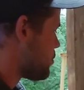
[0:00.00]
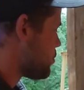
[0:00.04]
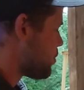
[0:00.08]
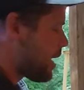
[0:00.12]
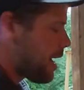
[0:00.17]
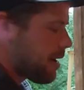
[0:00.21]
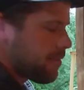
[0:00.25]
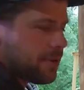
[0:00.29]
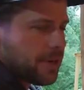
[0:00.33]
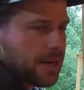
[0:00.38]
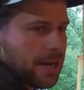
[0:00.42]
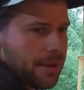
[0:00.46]
are
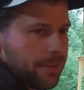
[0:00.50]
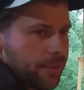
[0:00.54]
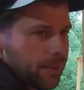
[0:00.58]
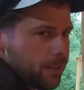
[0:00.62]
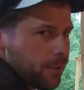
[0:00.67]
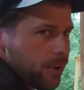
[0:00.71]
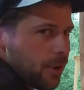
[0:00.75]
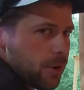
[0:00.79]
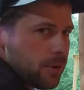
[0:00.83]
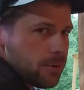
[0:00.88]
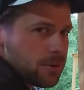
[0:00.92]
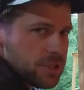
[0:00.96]
driving down the
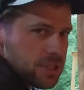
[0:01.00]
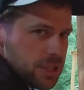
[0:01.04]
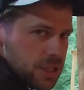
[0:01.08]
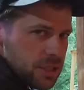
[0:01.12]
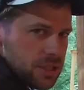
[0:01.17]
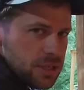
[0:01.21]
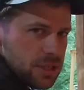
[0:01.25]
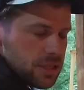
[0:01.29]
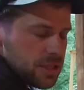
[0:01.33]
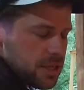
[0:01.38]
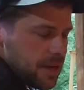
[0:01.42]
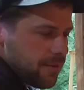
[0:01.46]
road
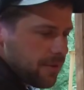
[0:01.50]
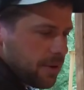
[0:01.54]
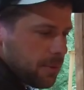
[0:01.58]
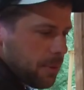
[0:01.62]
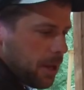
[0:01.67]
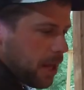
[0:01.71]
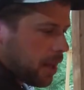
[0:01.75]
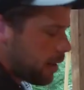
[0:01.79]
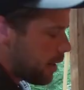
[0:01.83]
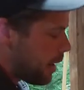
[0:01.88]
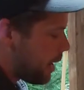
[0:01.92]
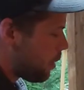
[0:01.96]
60, 70
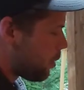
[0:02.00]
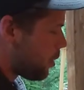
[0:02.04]
mile an